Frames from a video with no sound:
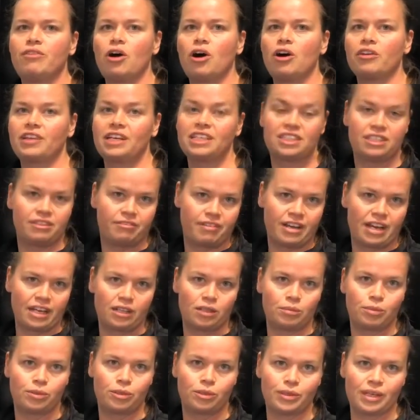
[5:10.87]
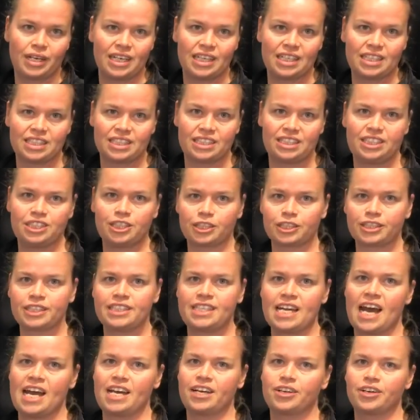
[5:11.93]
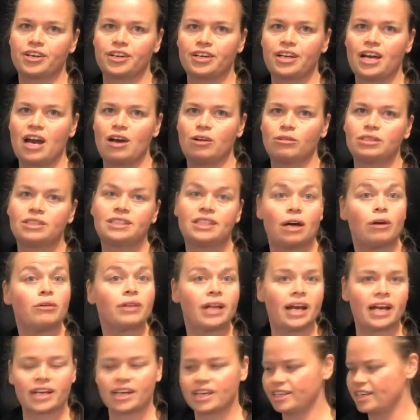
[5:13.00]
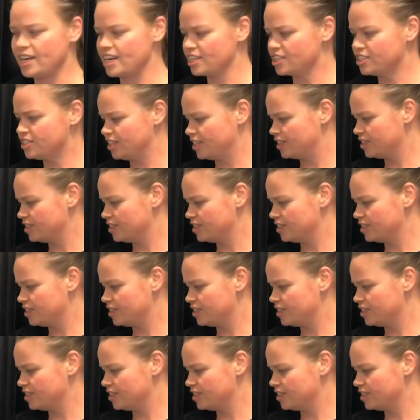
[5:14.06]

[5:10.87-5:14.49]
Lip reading: all that's available is your standard house outlet connection.